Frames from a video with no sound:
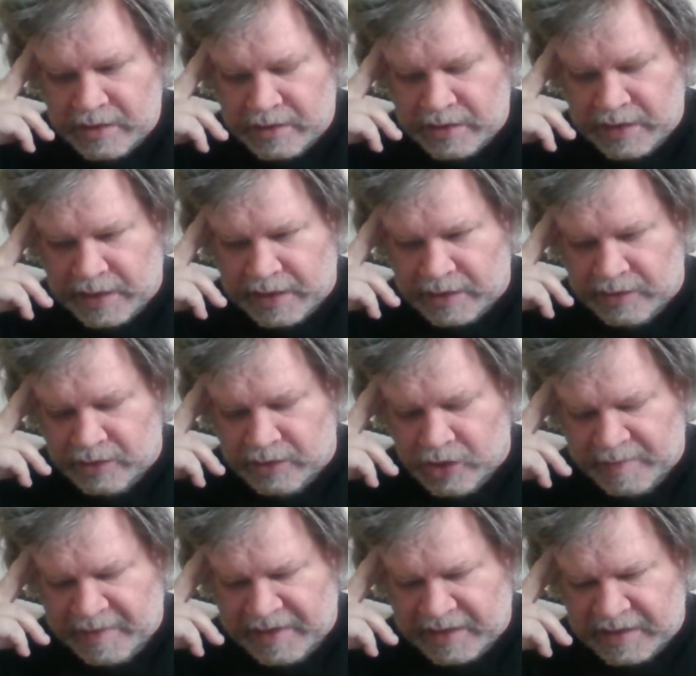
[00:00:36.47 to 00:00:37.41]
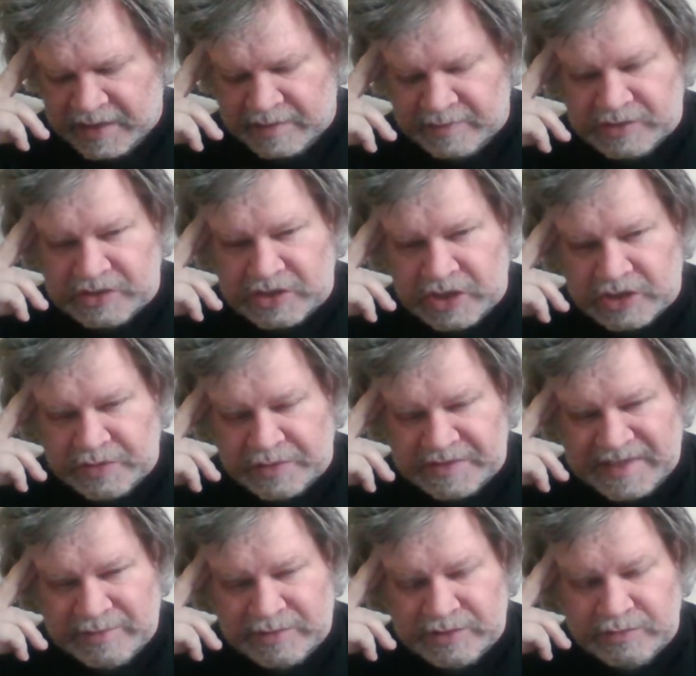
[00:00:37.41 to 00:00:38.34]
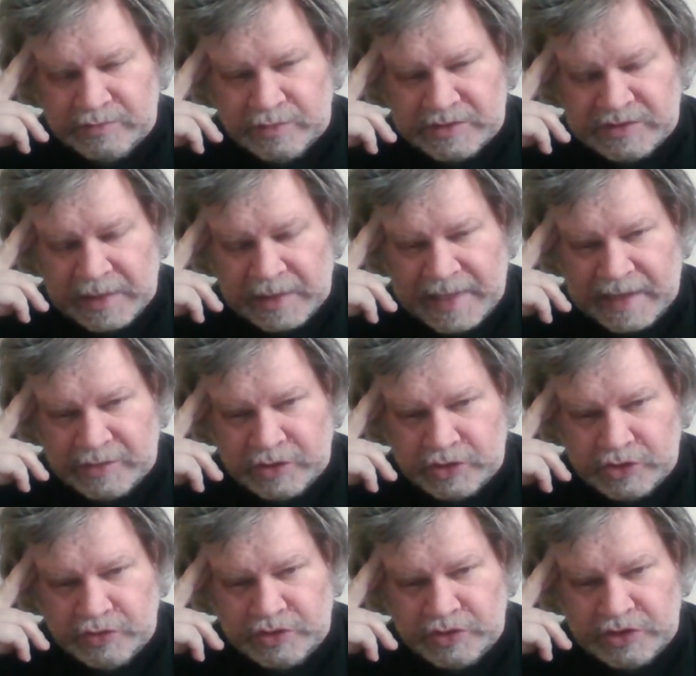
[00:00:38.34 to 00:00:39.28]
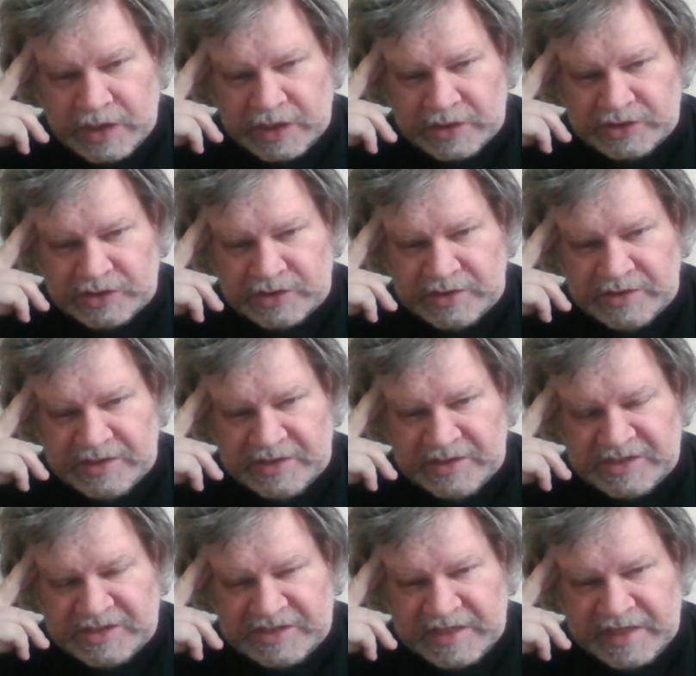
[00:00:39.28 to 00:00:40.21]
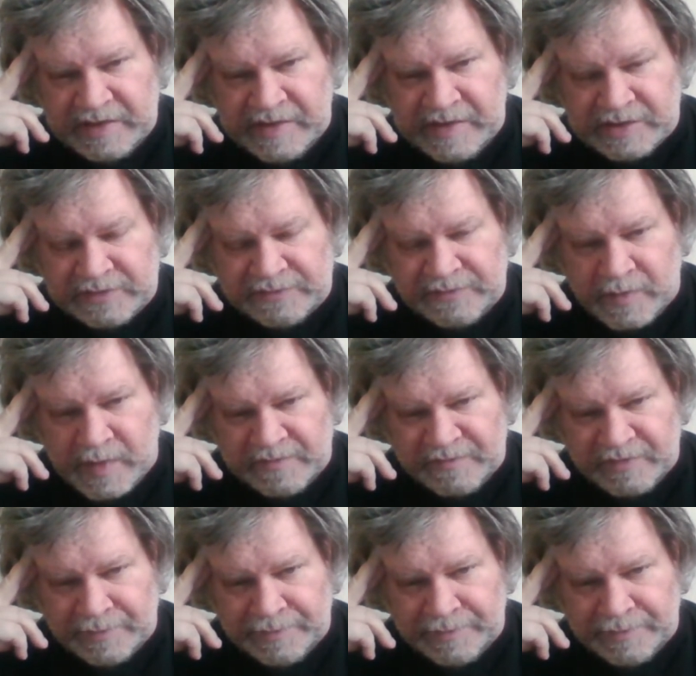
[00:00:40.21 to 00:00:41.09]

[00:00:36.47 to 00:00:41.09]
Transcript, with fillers: that nobody connected with Star Trek was able was allowed to touch City on the Edge of Forever.